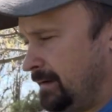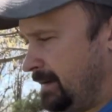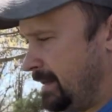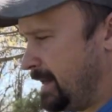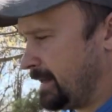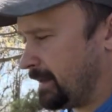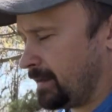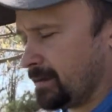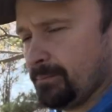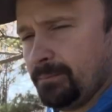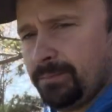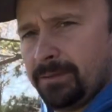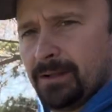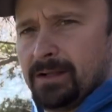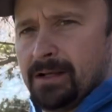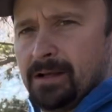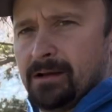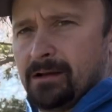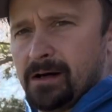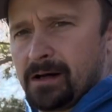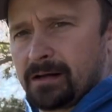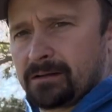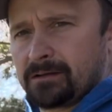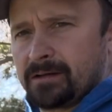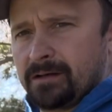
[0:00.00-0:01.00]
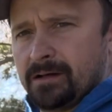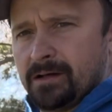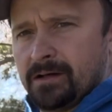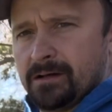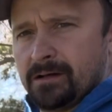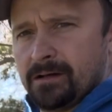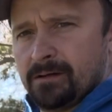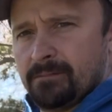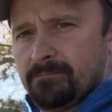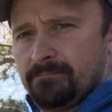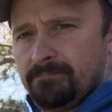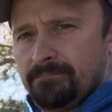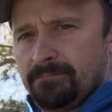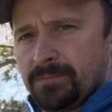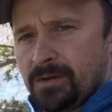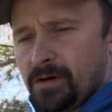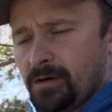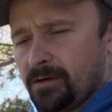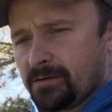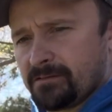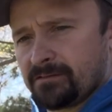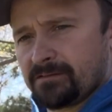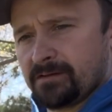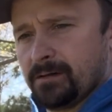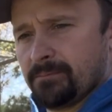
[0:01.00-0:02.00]
and completely lock the gun up
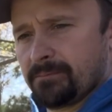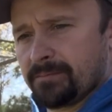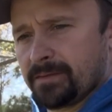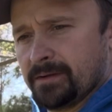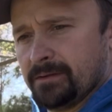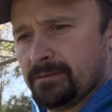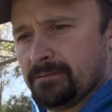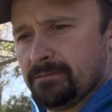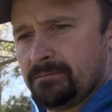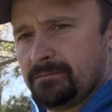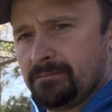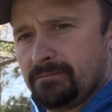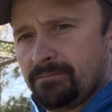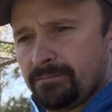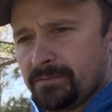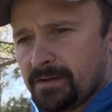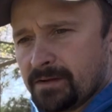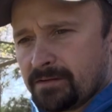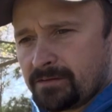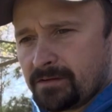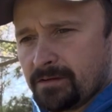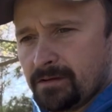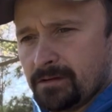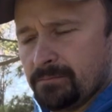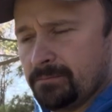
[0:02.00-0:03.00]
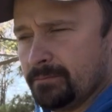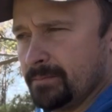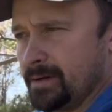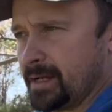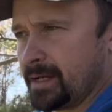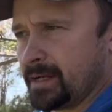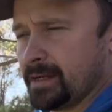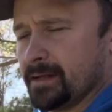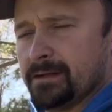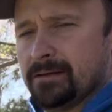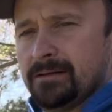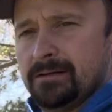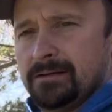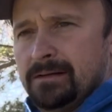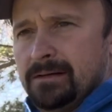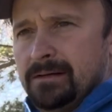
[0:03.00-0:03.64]
on something that's going to make it